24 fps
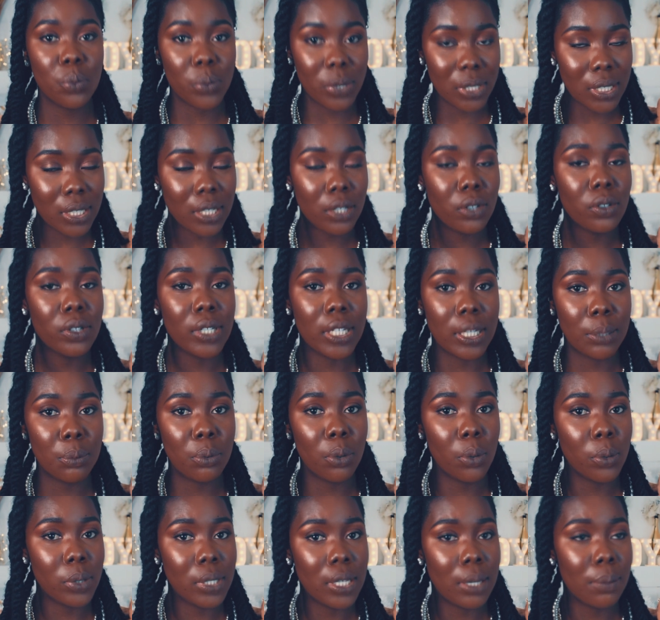still need
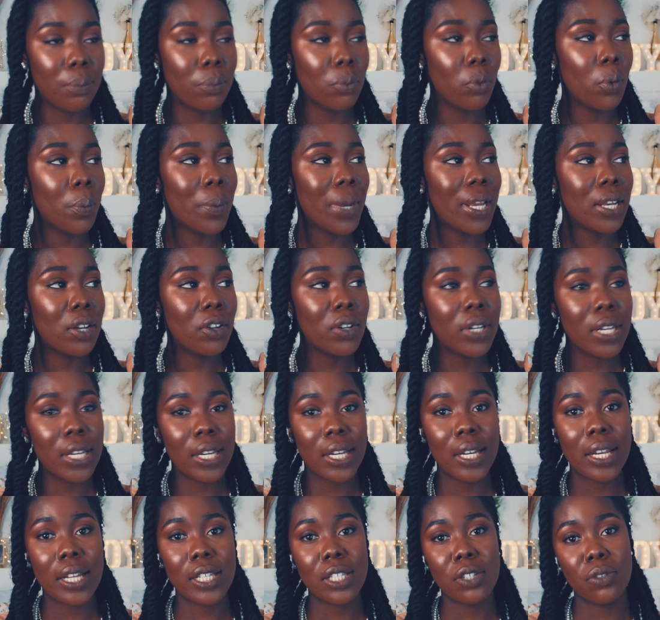protein. We might not need
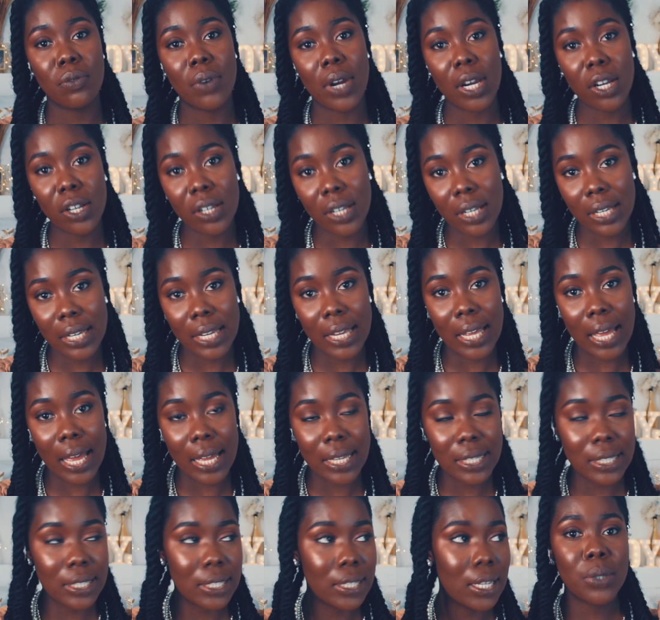it as regularly
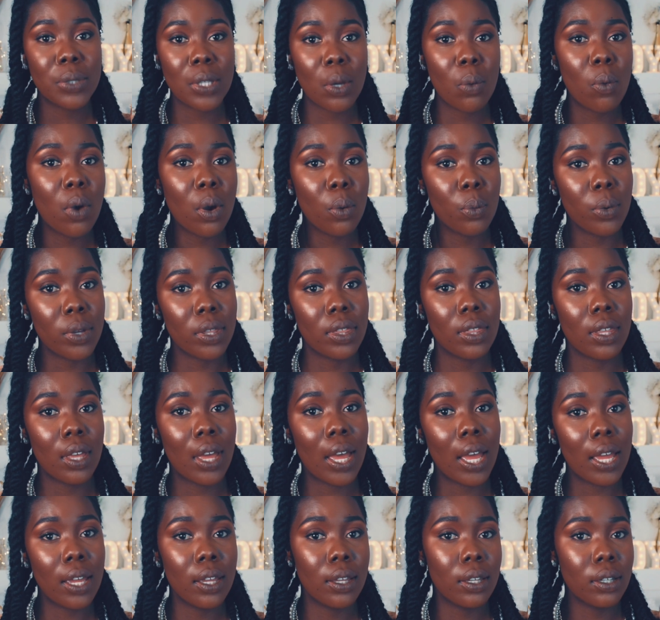as someone with
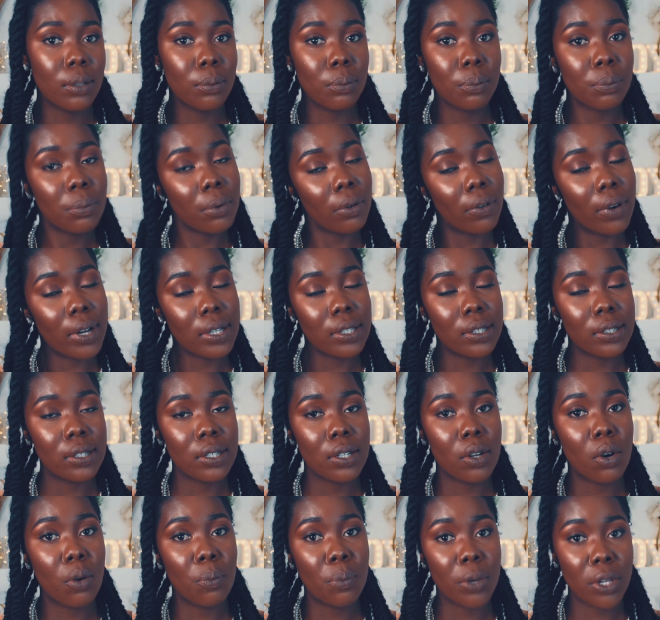high
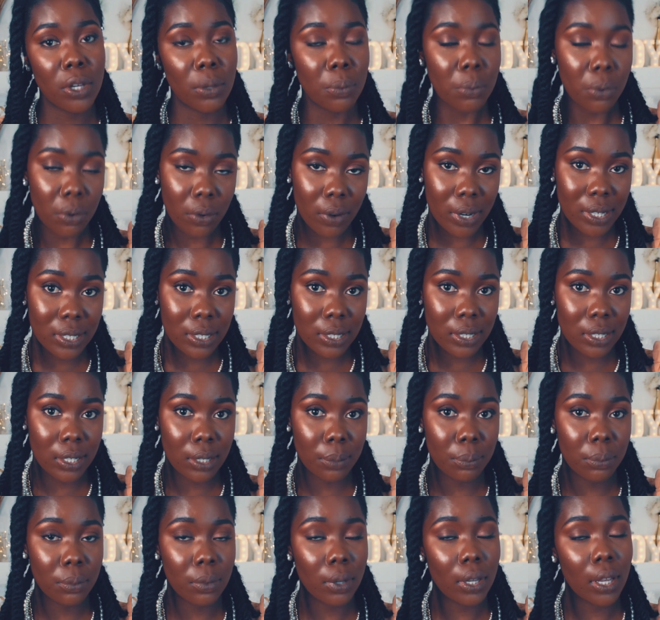porosity or medium
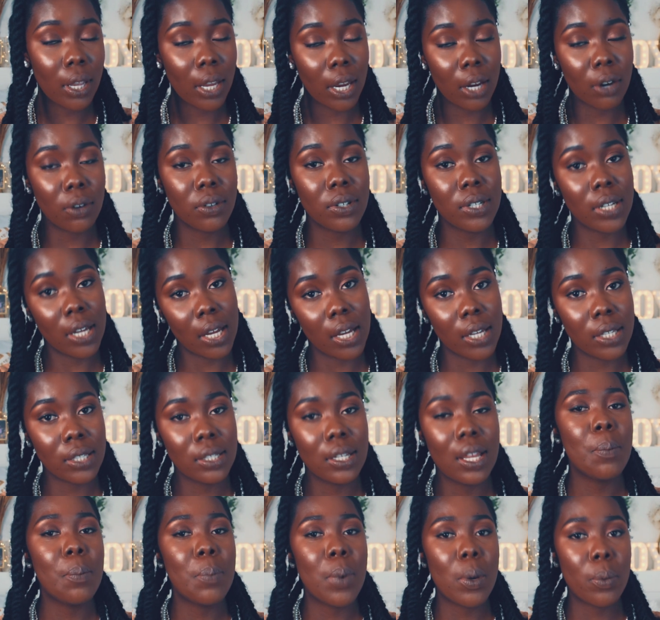porosity hair does,
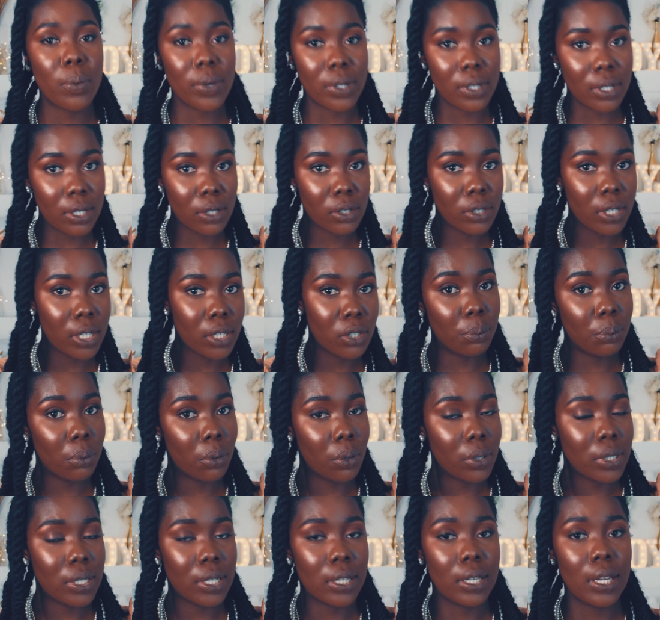but we still need
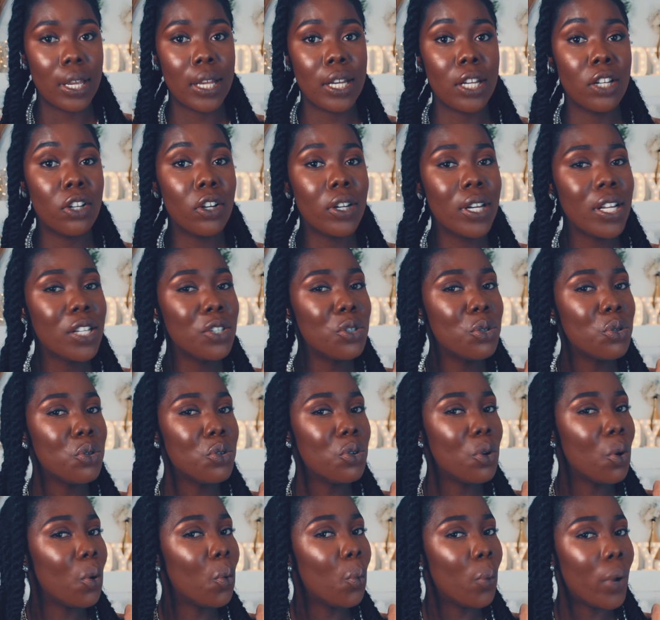protein. And in order to
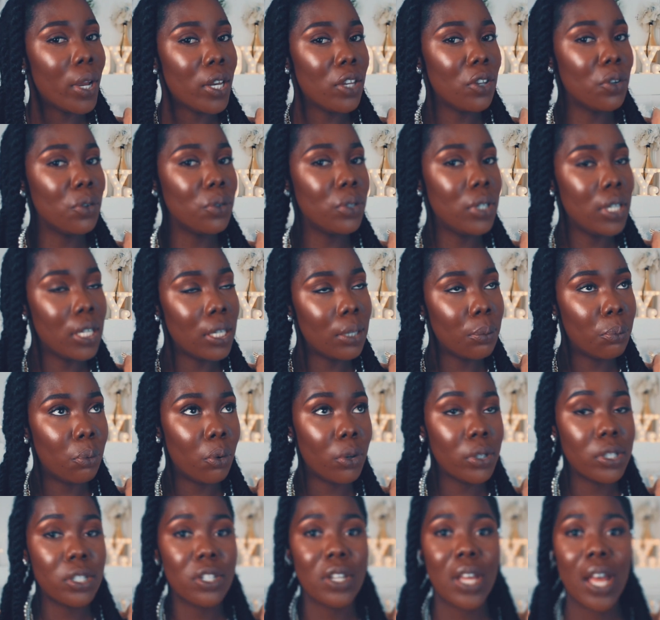know when you need the
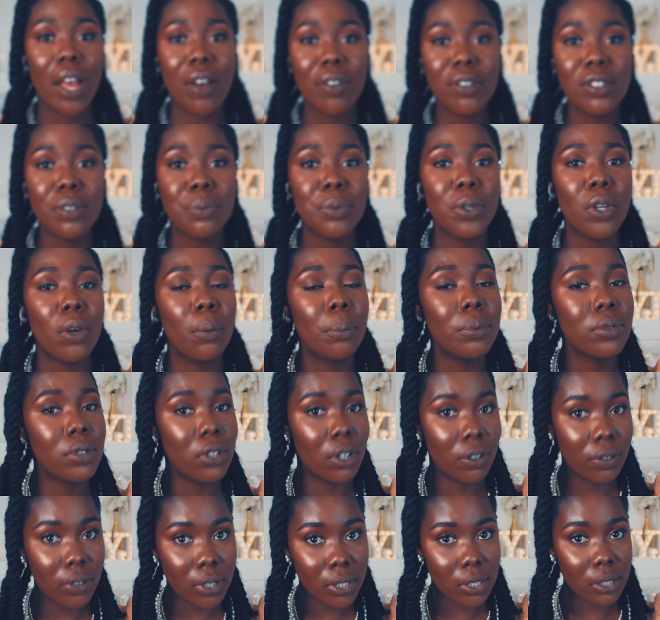protein, you have to be
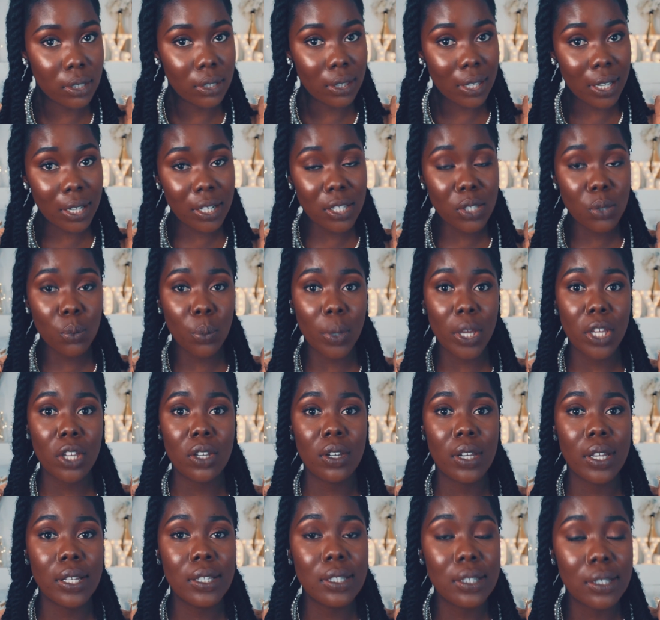observant. That is where you
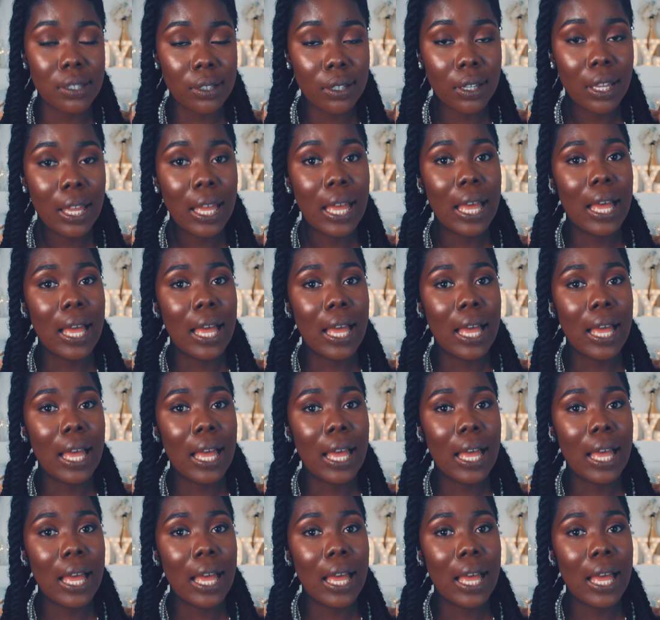need to